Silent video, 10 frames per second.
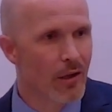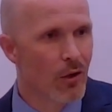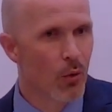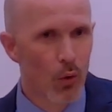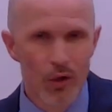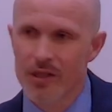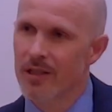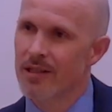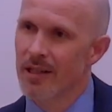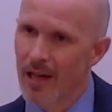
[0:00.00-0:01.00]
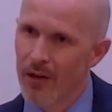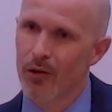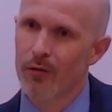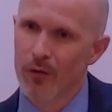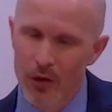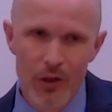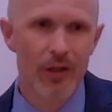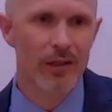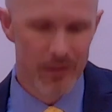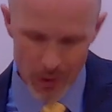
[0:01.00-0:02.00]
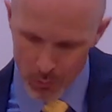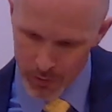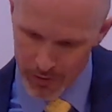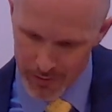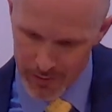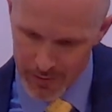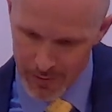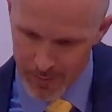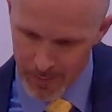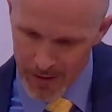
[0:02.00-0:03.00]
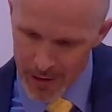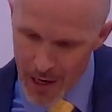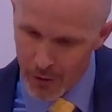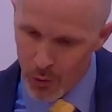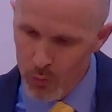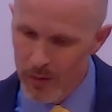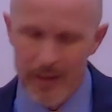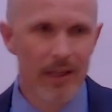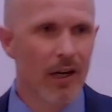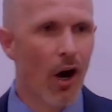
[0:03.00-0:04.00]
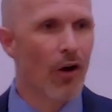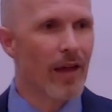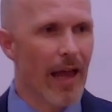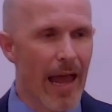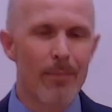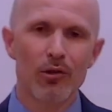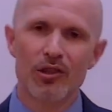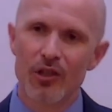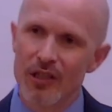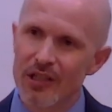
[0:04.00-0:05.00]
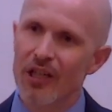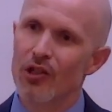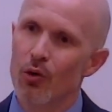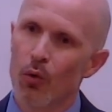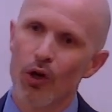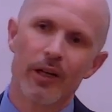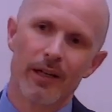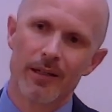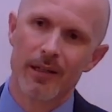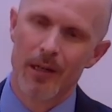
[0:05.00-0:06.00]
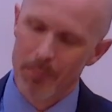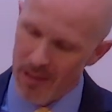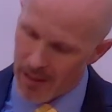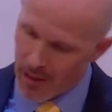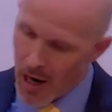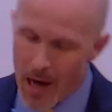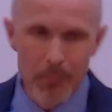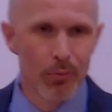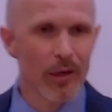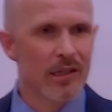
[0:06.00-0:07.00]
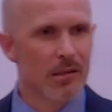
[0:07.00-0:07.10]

works it together for good, don't we? That not only are they able to continue working, but that God brings